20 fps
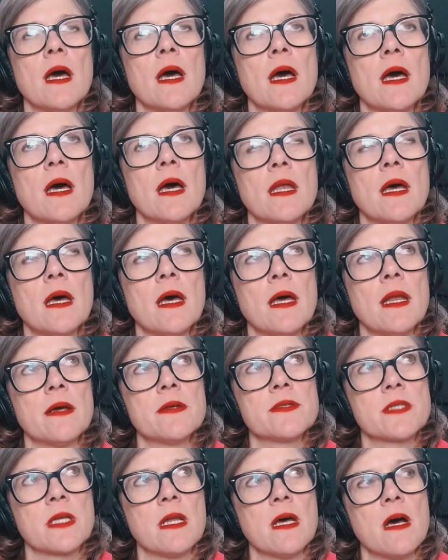And I
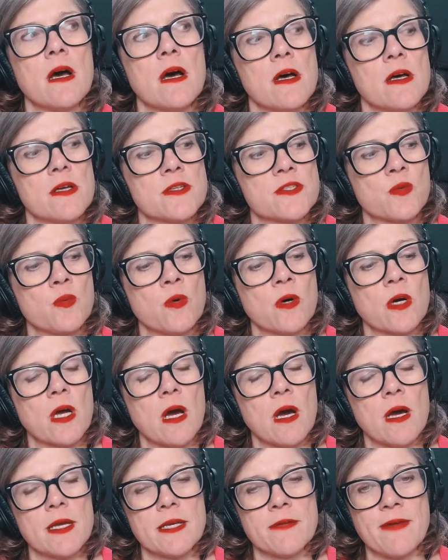was going to ask, what
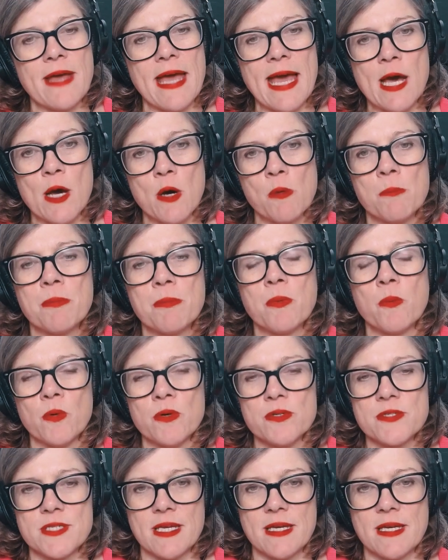kind of help
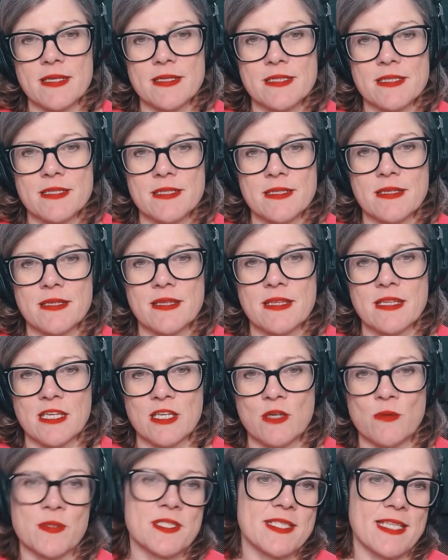was it that
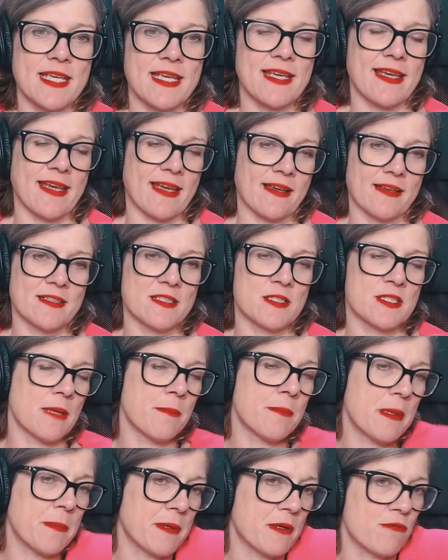you were seeking? Because some
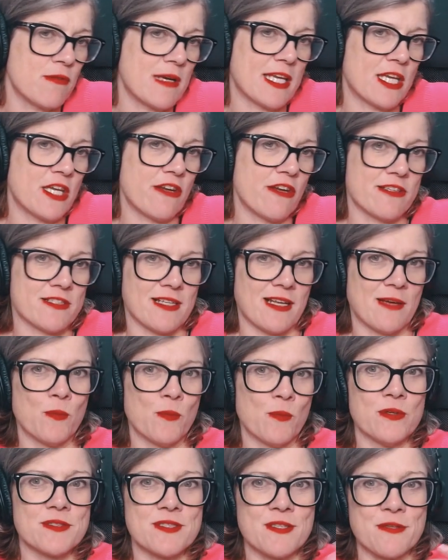people are really curious, like,
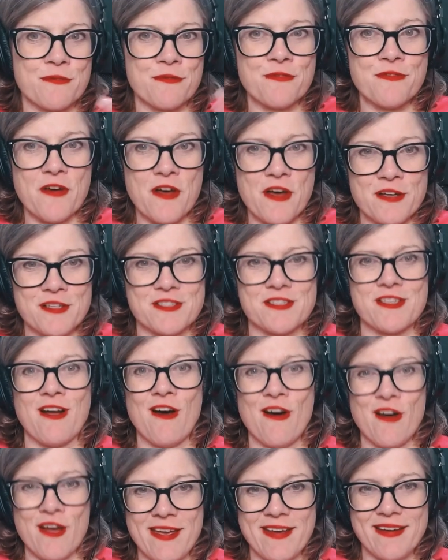what's the first
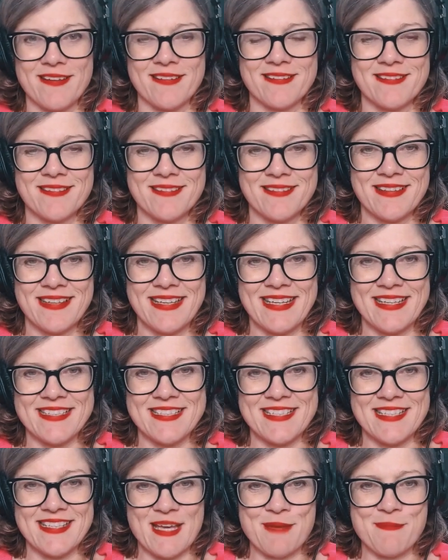hire
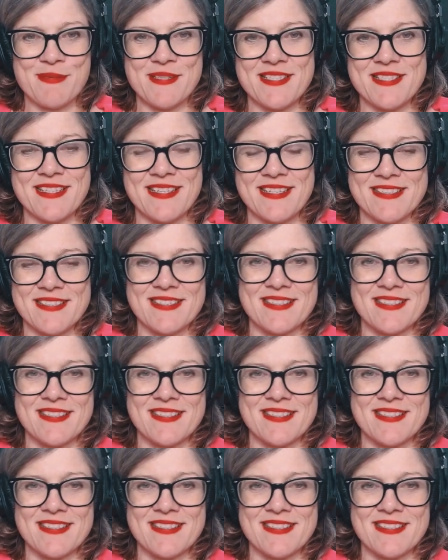into that business? Oh,